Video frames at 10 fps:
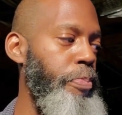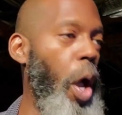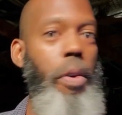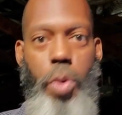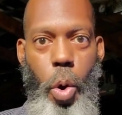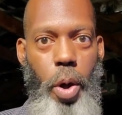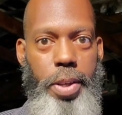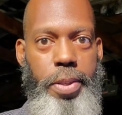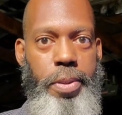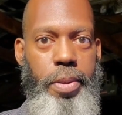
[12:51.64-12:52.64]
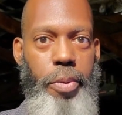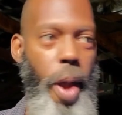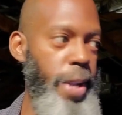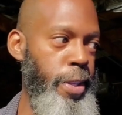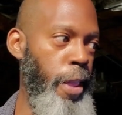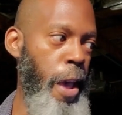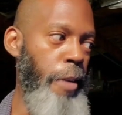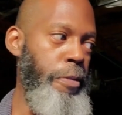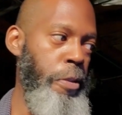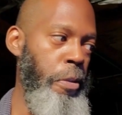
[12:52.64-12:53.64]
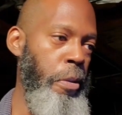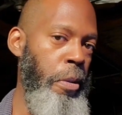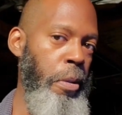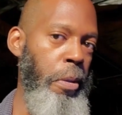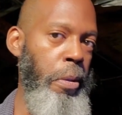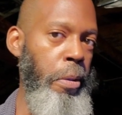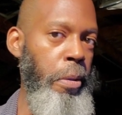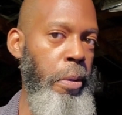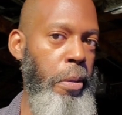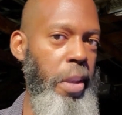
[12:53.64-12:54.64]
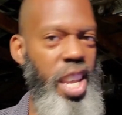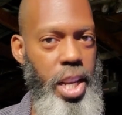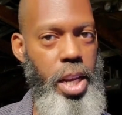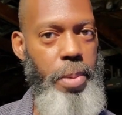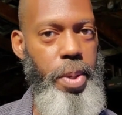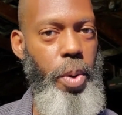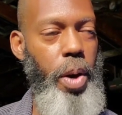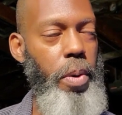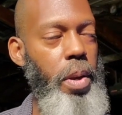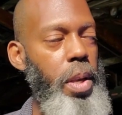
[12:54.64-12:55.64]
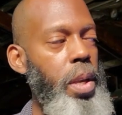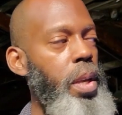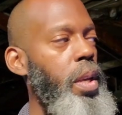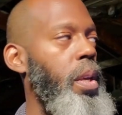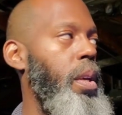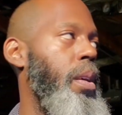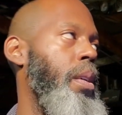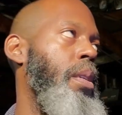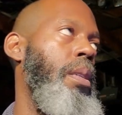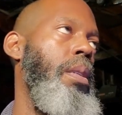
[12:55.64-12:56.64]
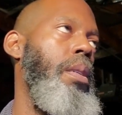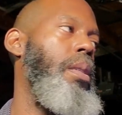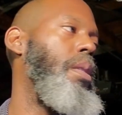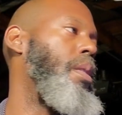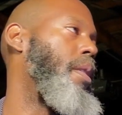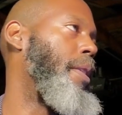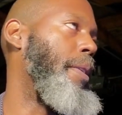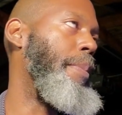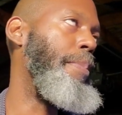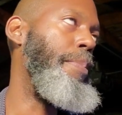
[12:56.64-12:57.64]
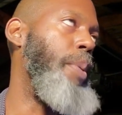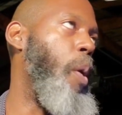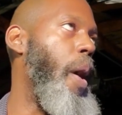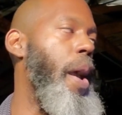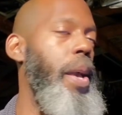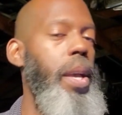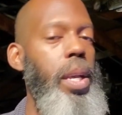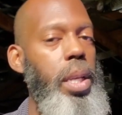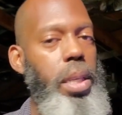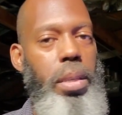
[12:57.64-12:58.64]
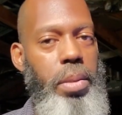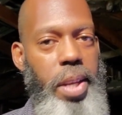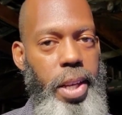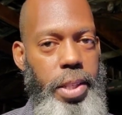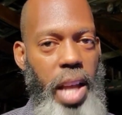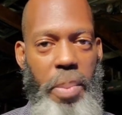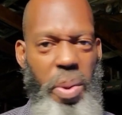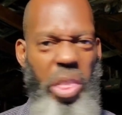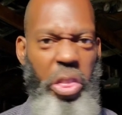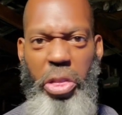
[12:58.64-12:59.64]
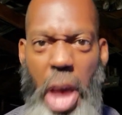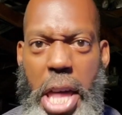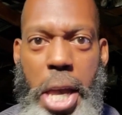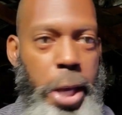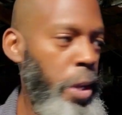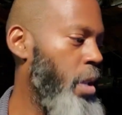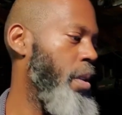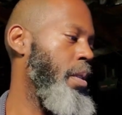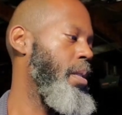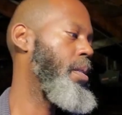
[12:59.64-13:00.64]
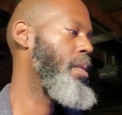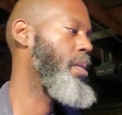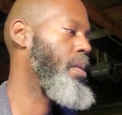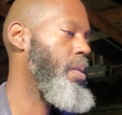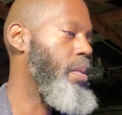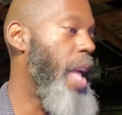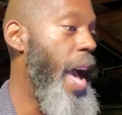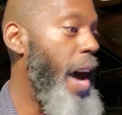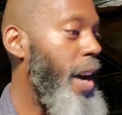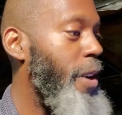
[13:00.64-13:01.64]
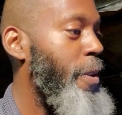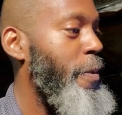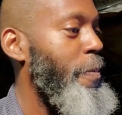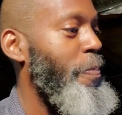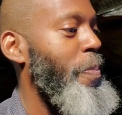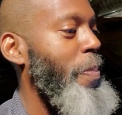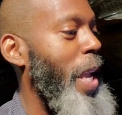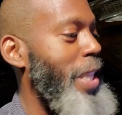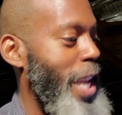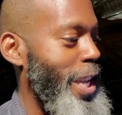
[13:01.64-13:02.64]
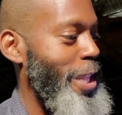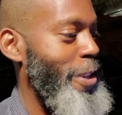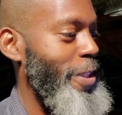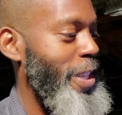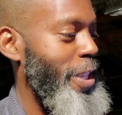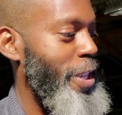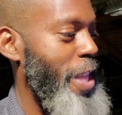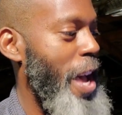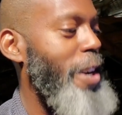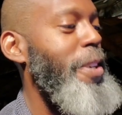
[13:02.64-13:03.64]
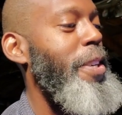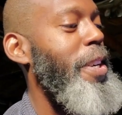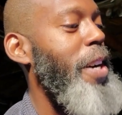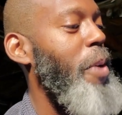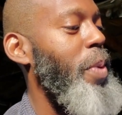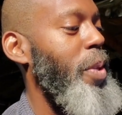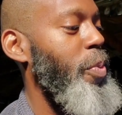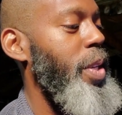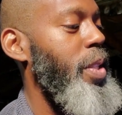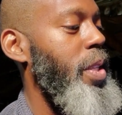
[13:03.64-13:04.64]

Of course, right to left. NWO. Oh boy. You niggas are pathetic. Now, as I close this shit out, I want to read